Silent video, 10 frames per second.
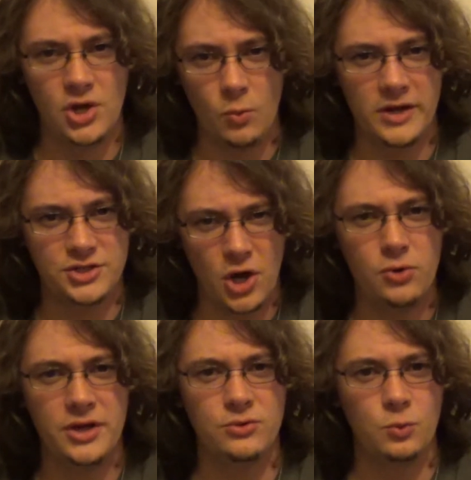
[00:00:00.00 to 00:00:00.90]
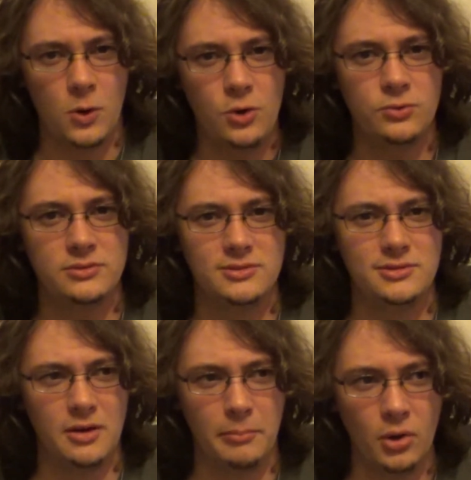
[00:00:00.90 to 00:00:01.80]
when Tolkien wrote
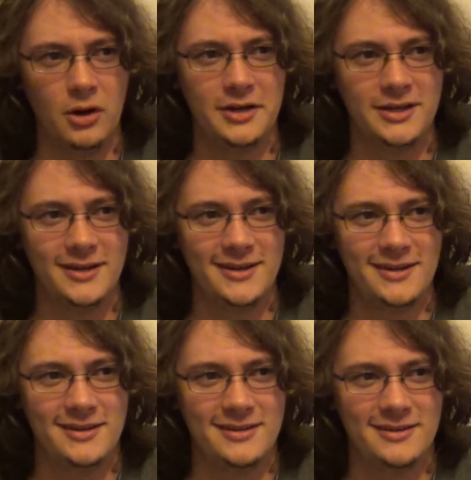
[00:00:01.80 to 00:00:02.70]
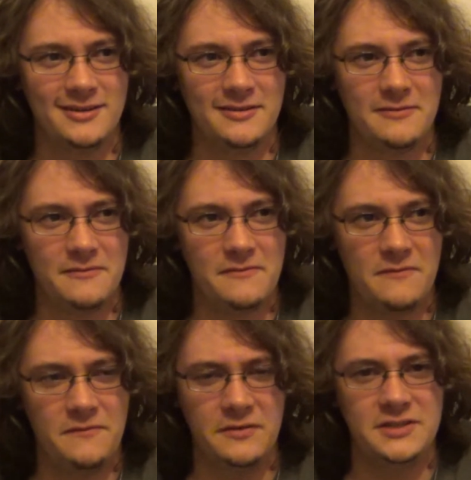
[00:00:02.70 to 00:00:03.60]
the book
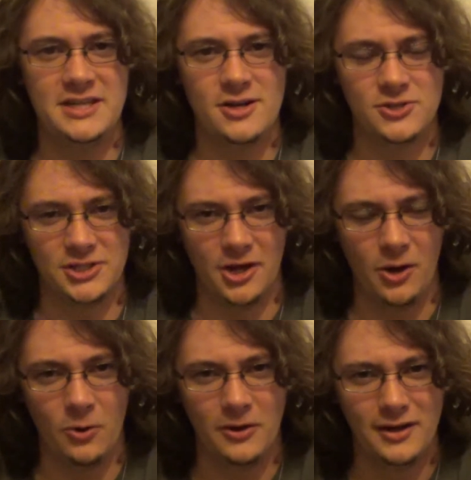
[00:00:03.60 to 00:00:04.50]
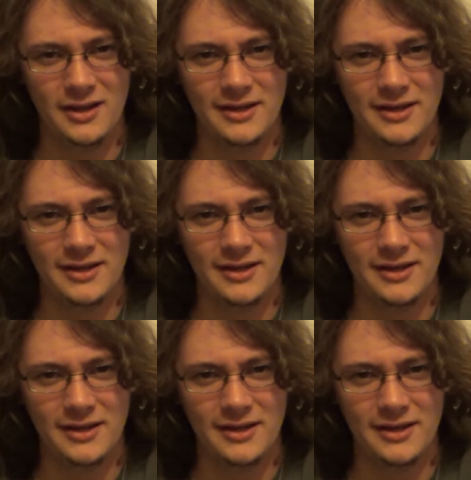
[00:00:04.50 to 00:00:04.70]
50 years ago,